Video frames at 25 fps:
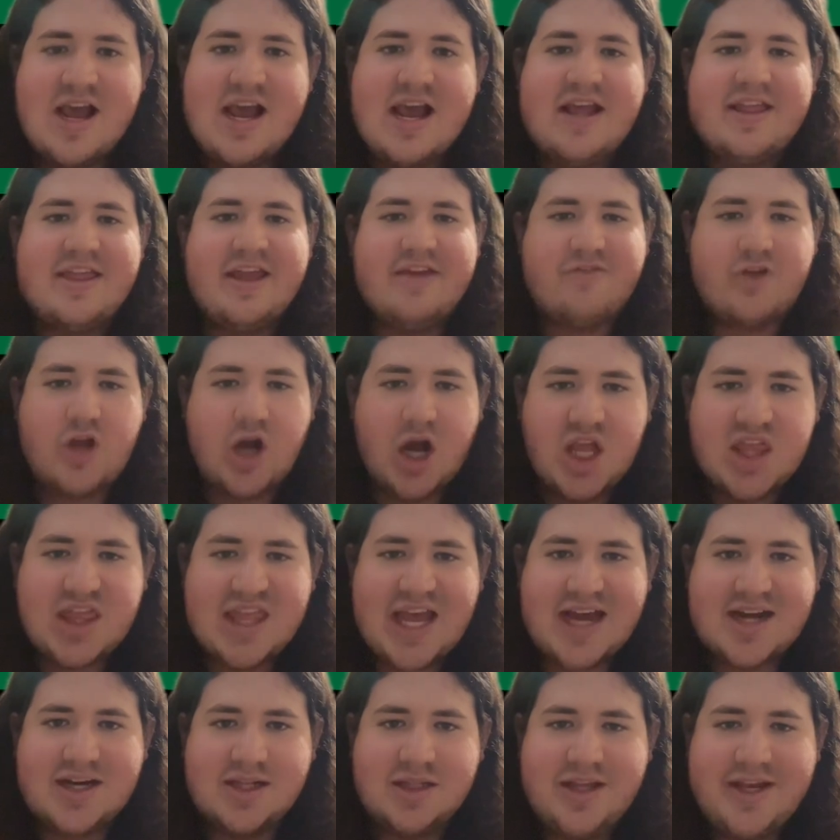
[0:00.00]
They've got
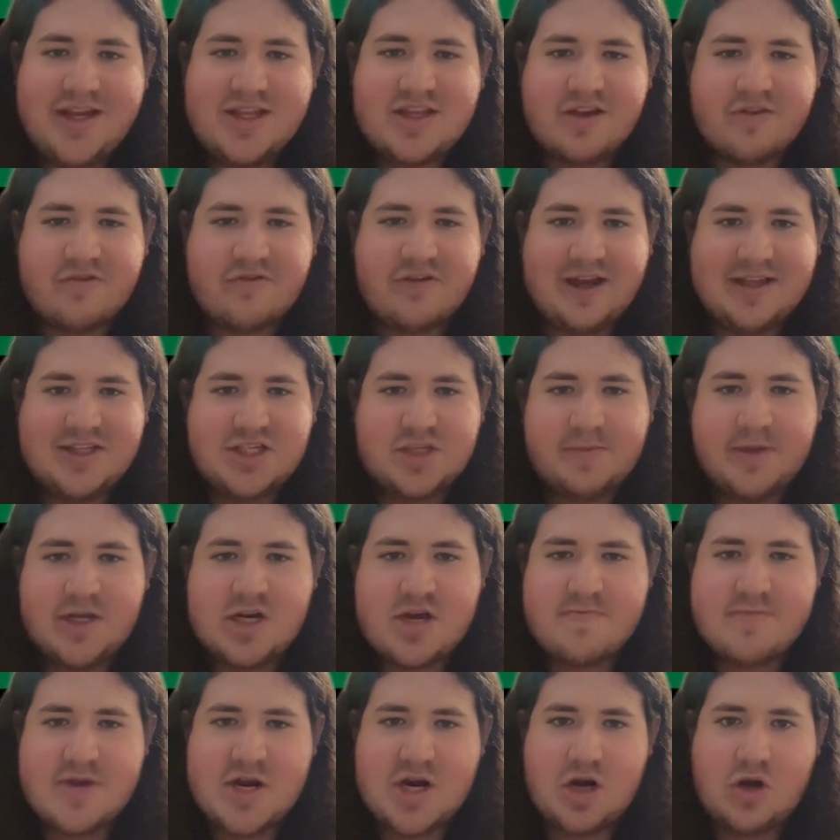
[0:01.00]
that elite defenseman in
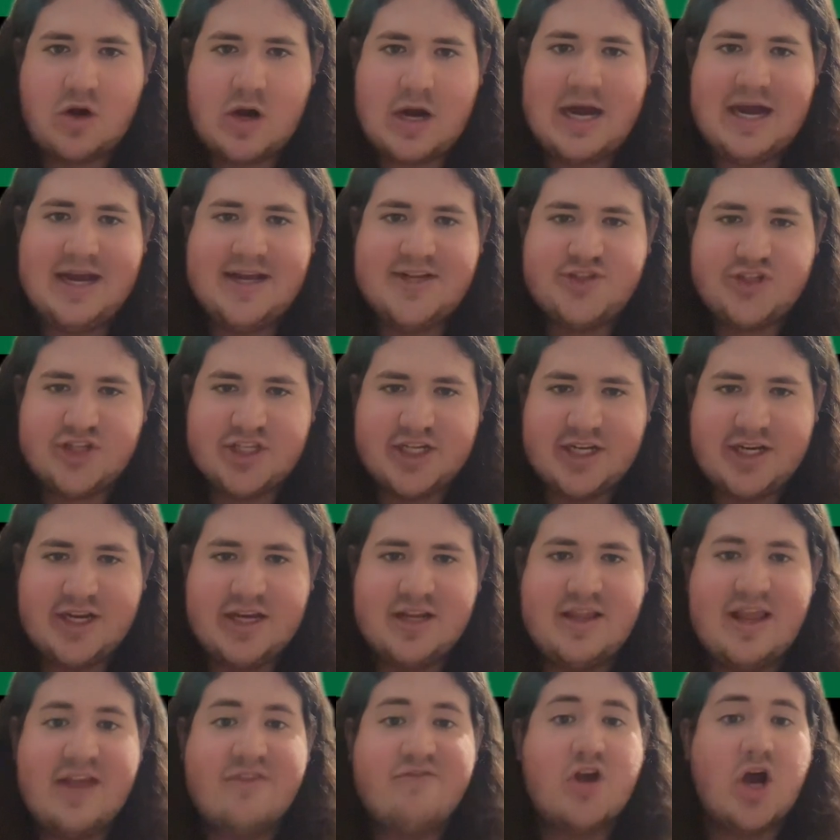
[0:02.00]
Miro Heiskanen.
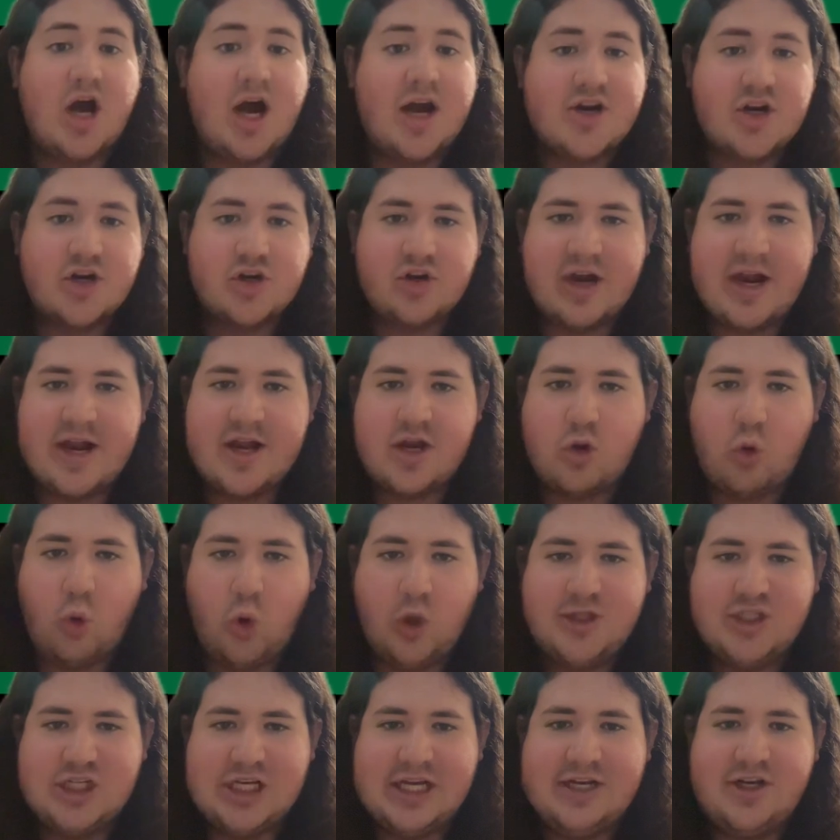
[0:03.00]
They've got a great
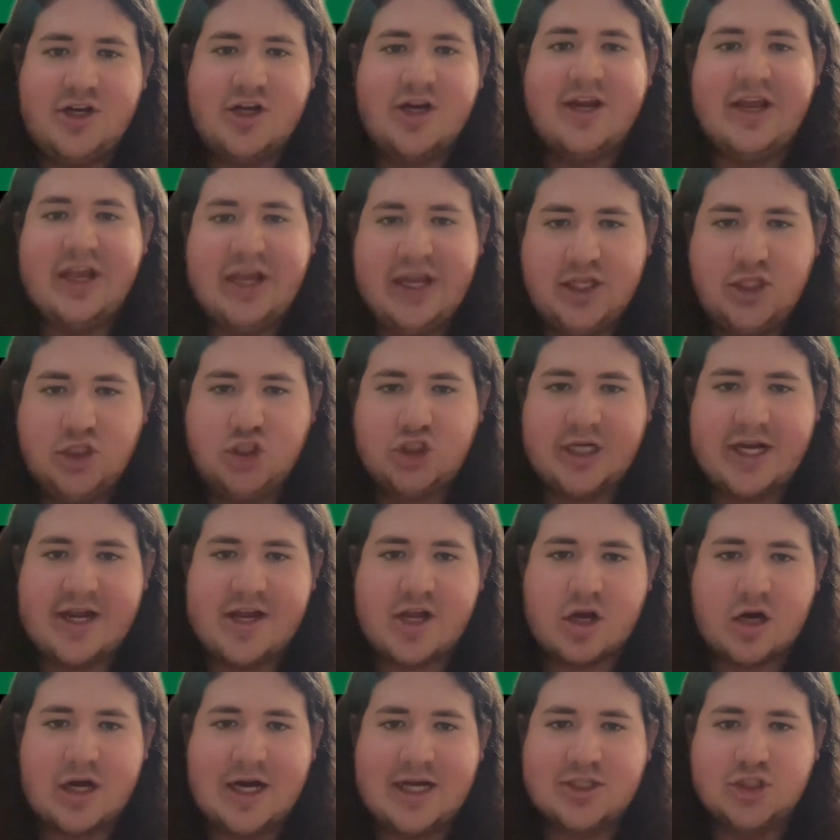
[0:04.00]
goaltender in Jake
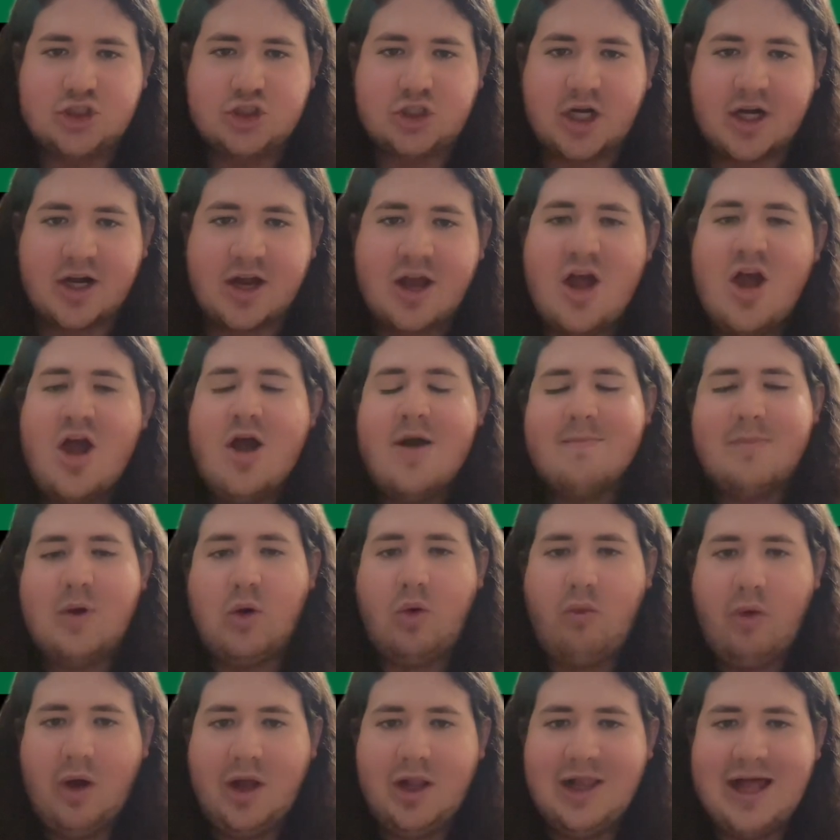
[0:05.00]
Ottinger, but
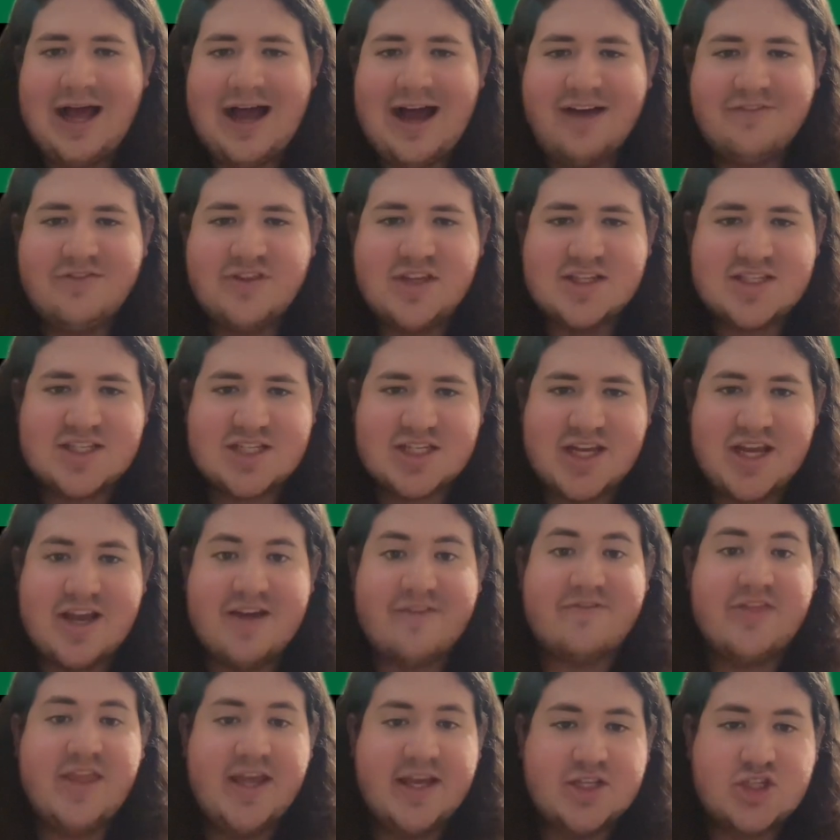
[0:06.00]
we'll have to see
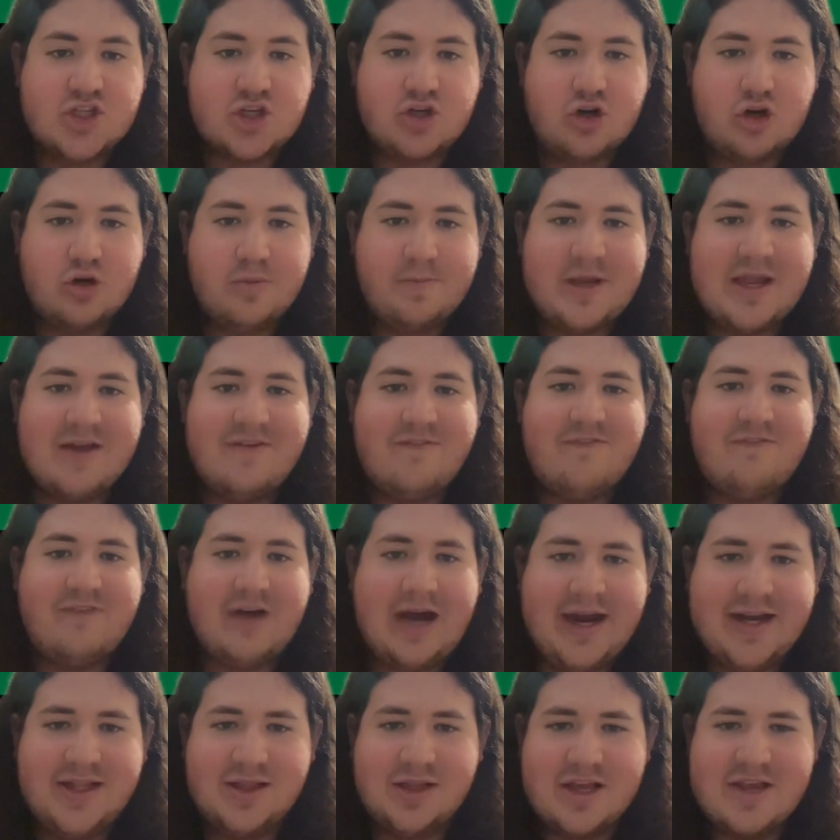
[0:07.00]
if this group can
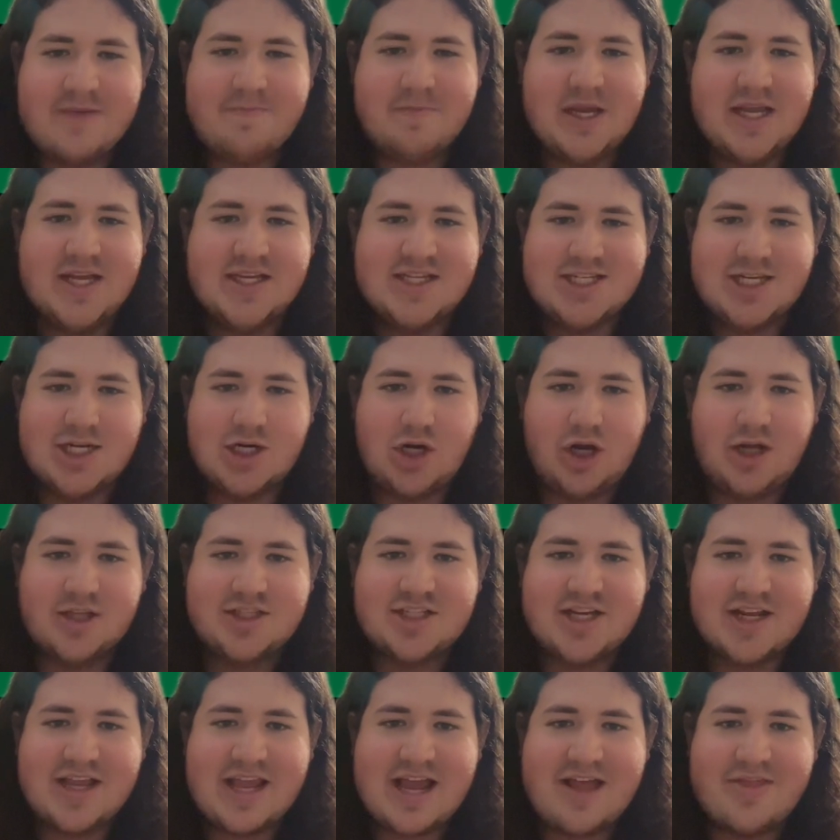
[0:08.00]
finally piece it all
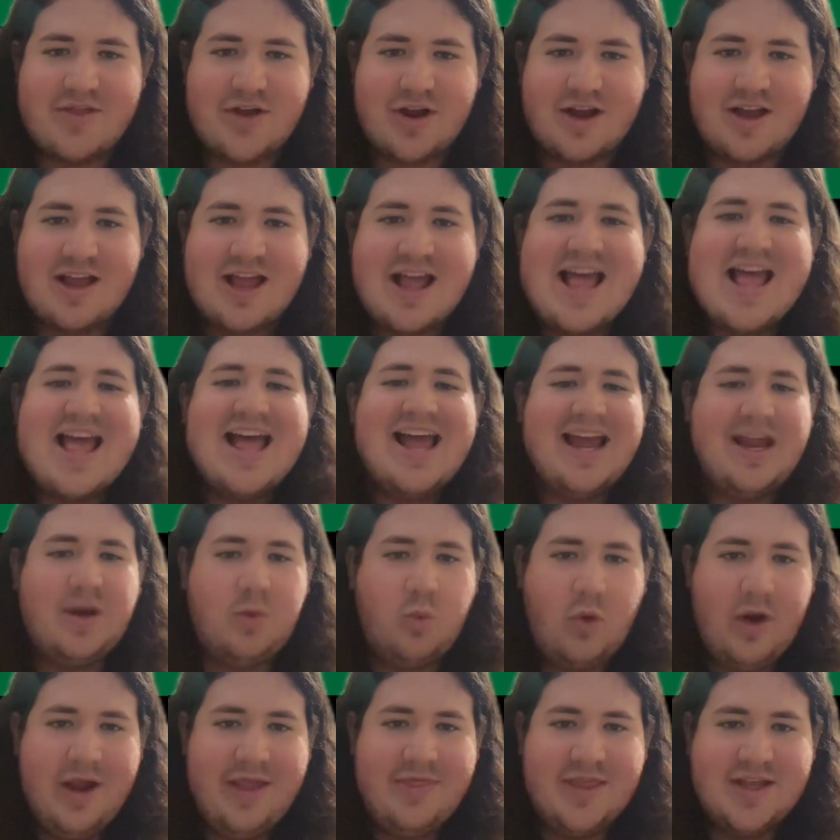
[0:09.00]
together and
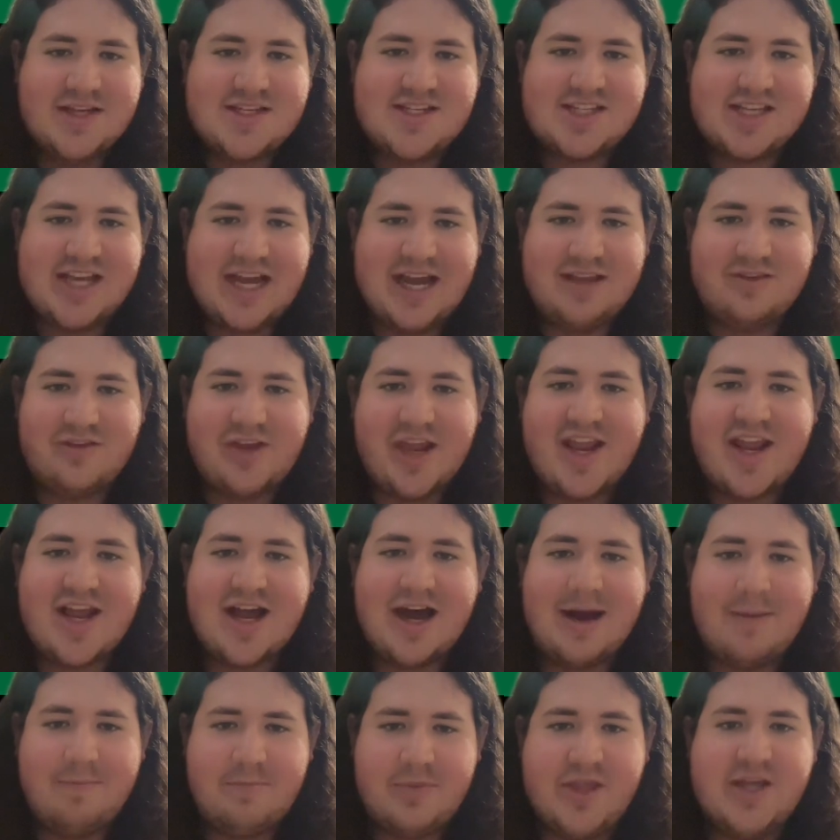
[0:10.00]
win the Stanley
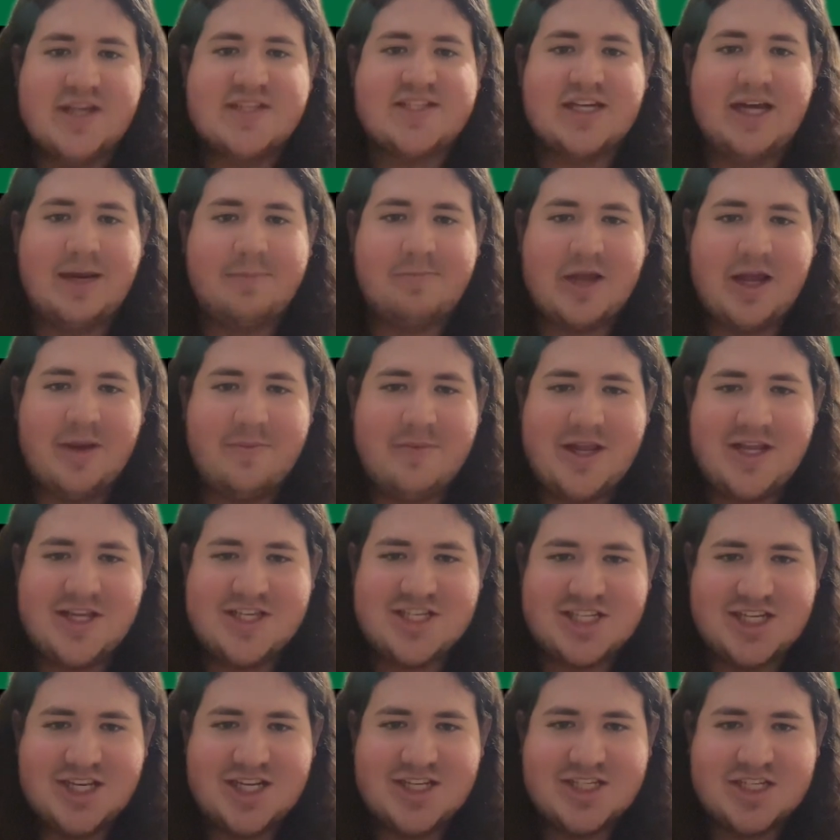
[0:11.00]
Cup this upcoming
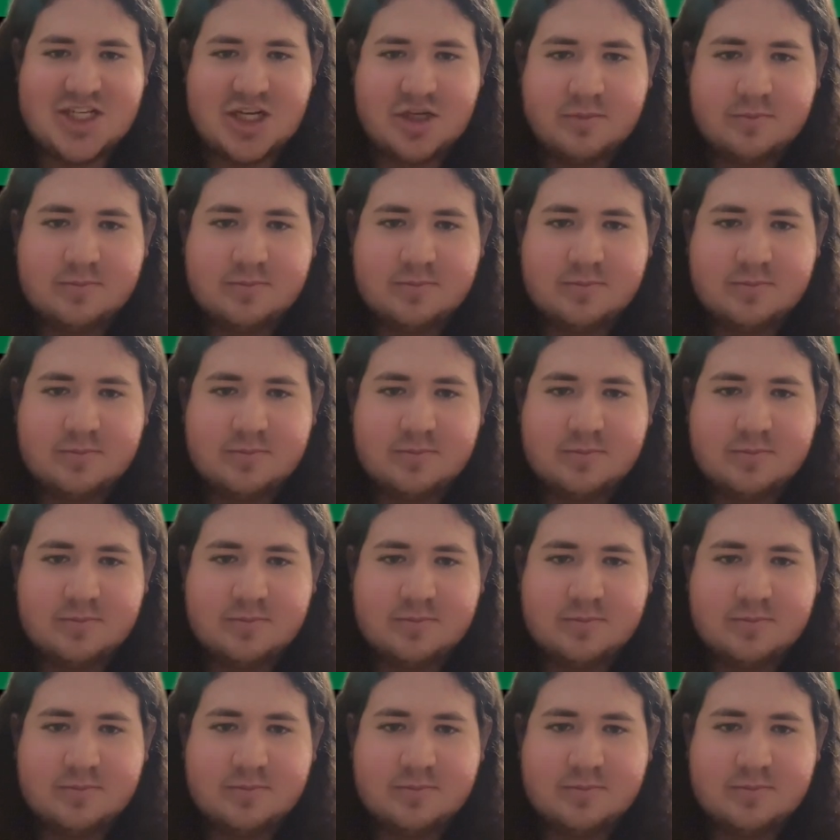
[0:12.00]
season.